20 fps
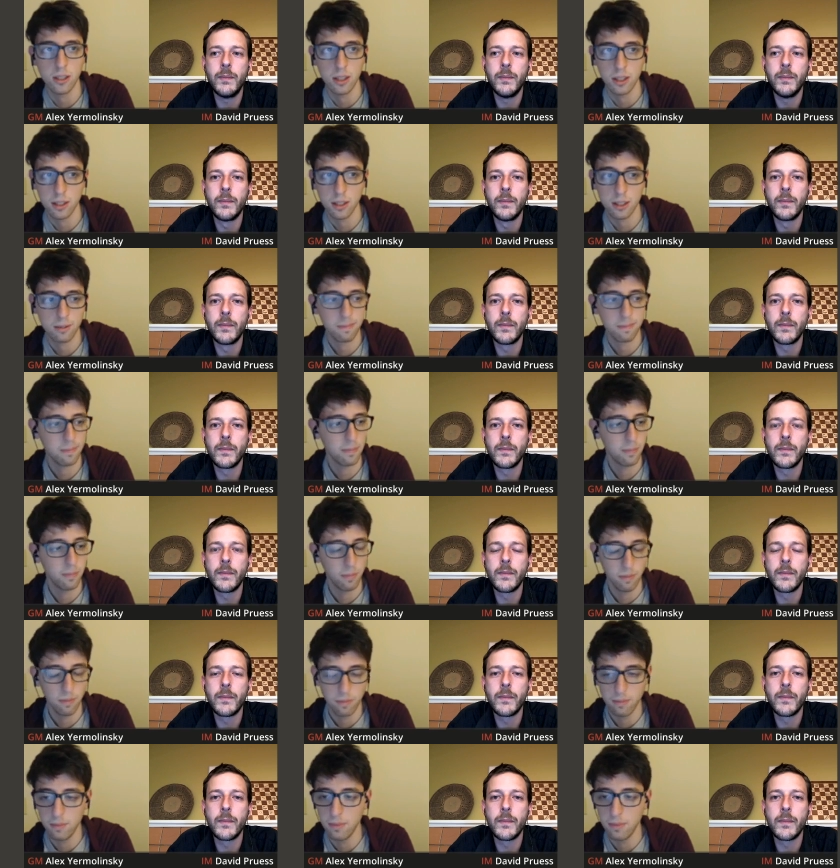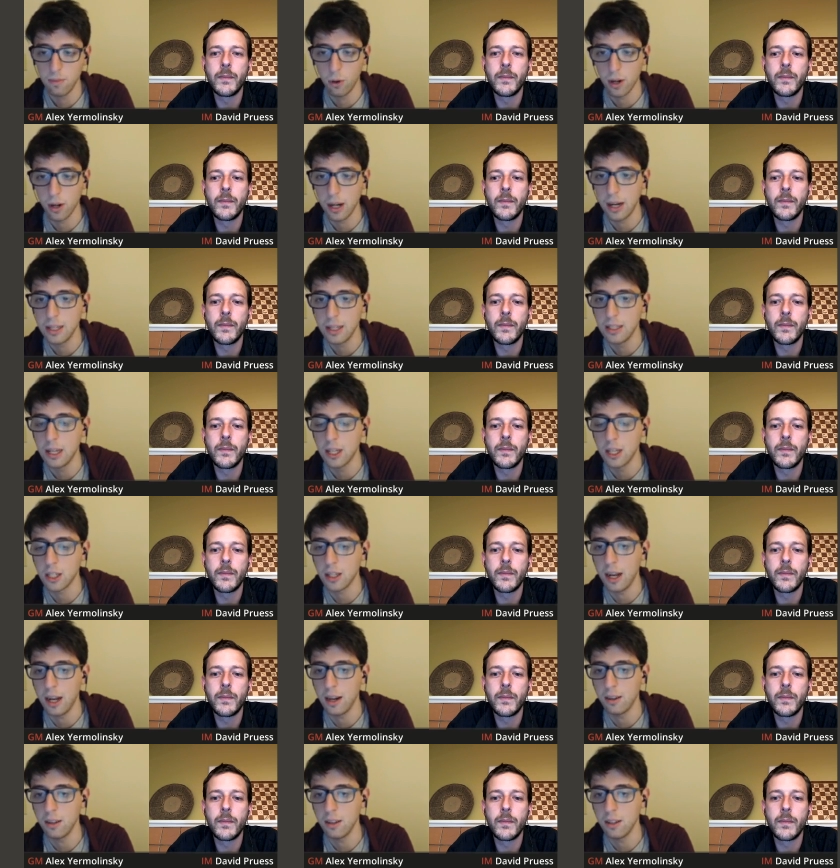Speaker 1: is this organization
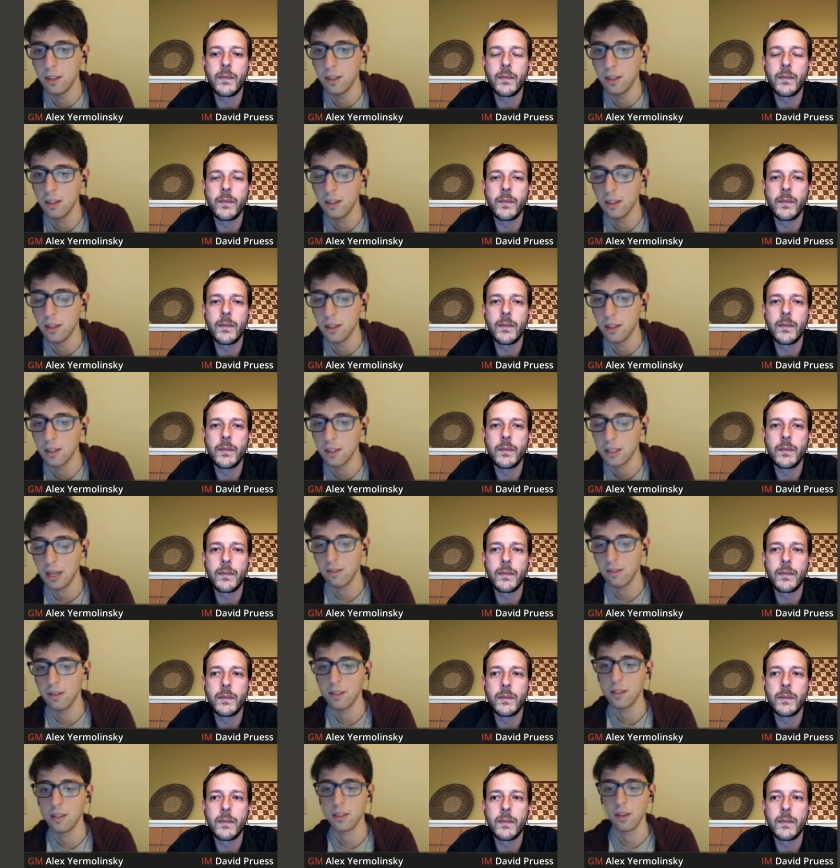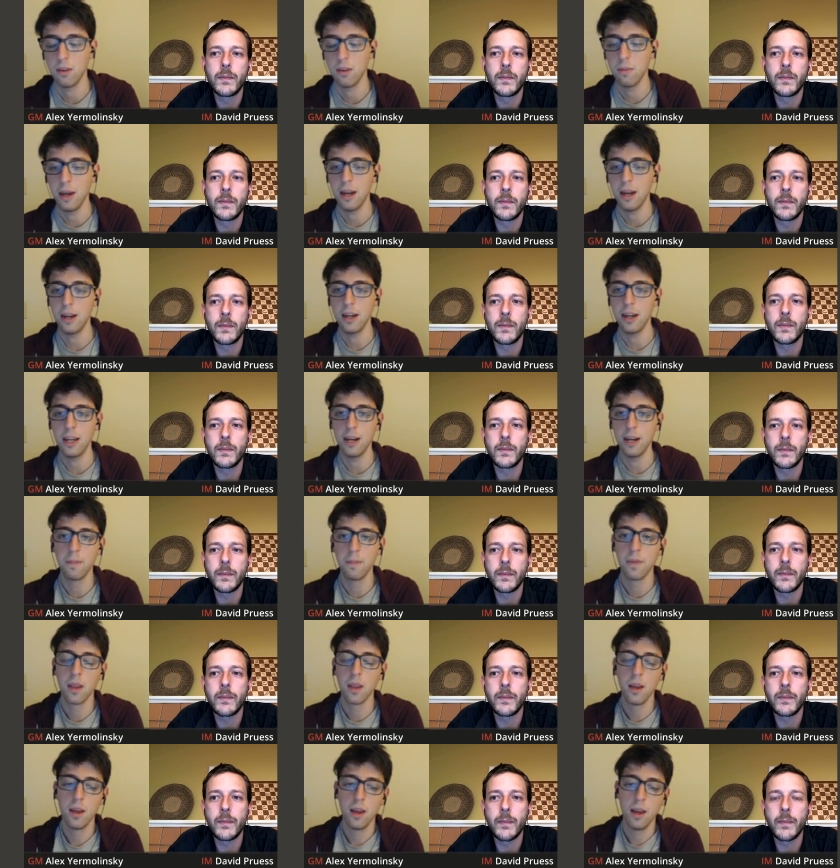out in the San Francisco Bay Area.
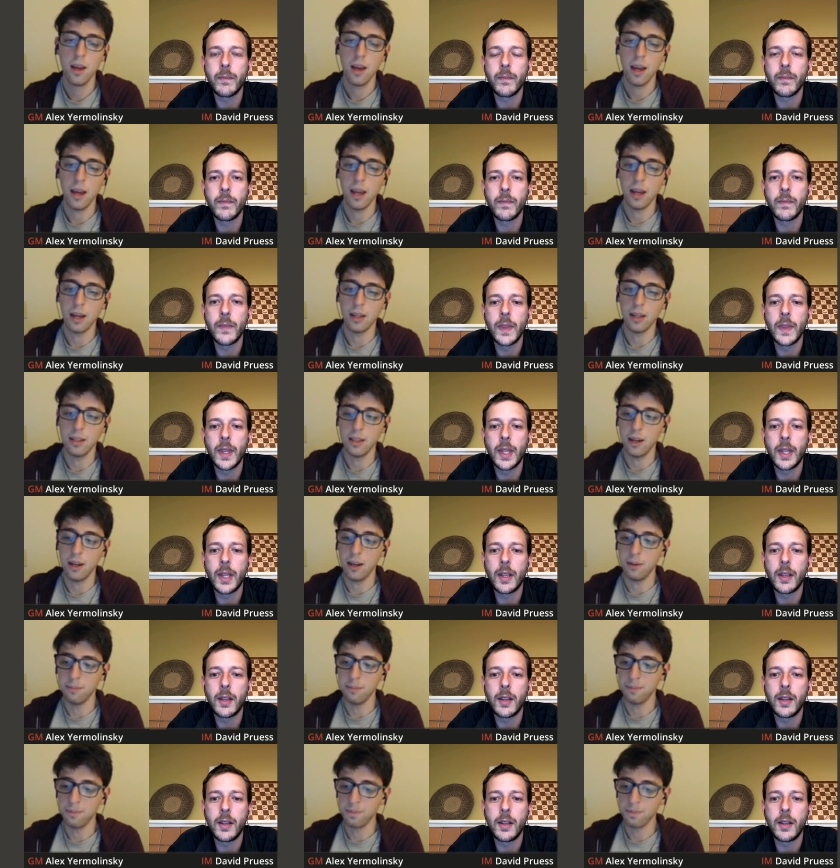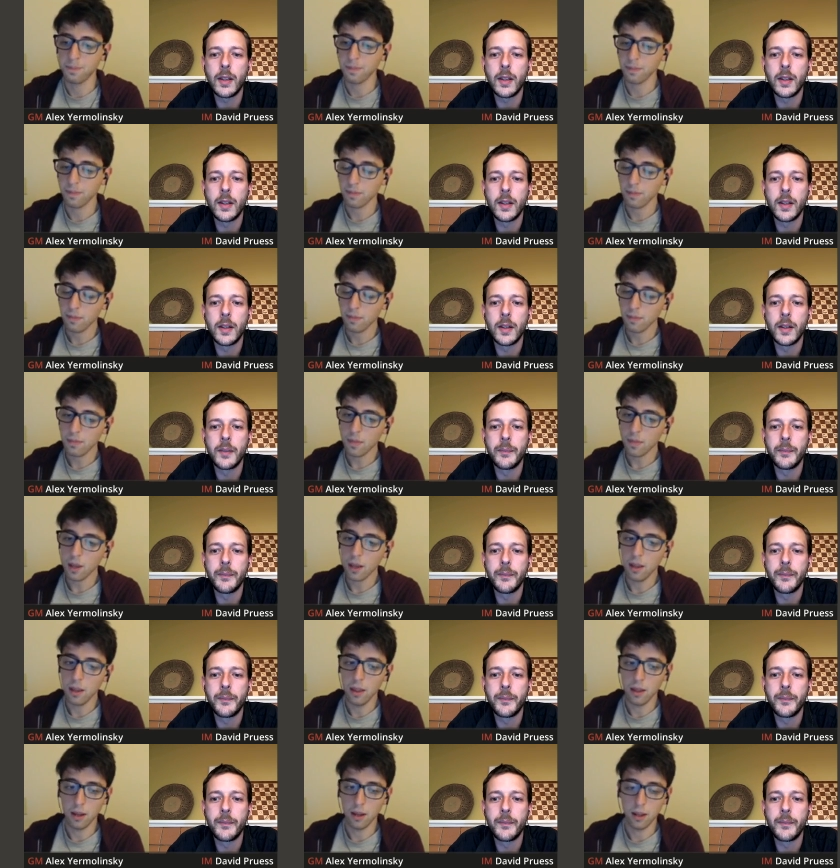And
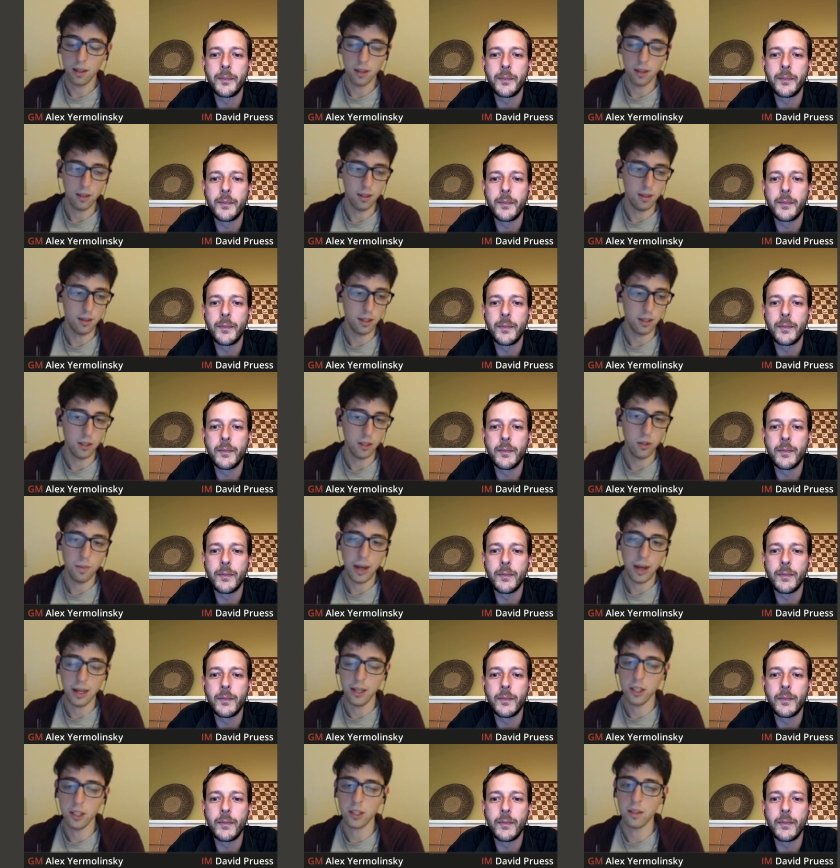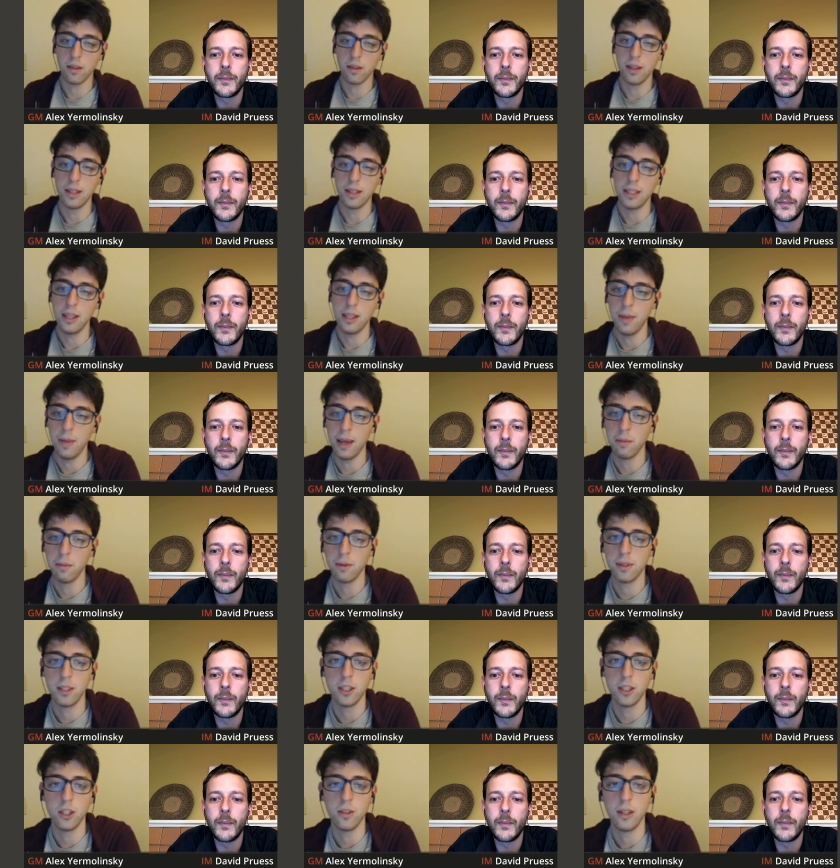the two managers of the team,
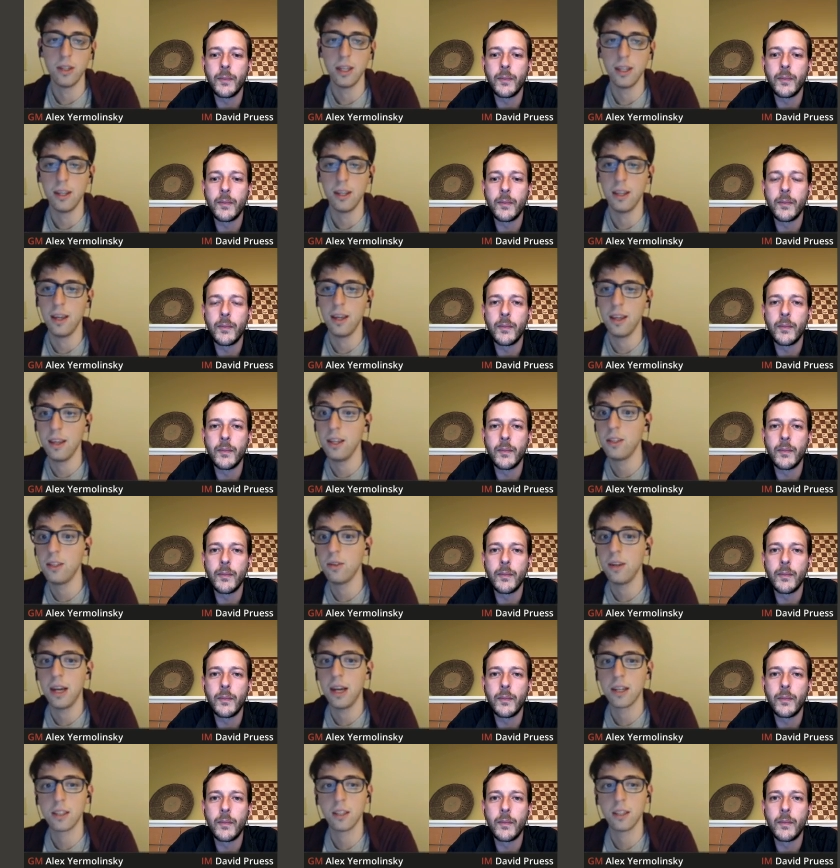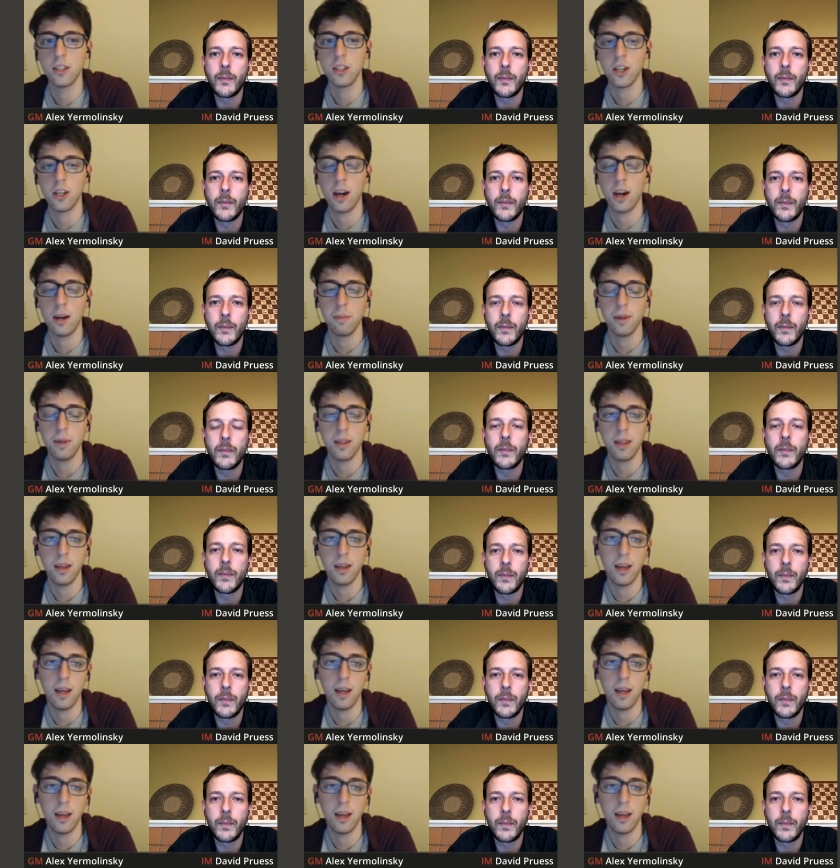Abel and Judah, they do an excellent job, but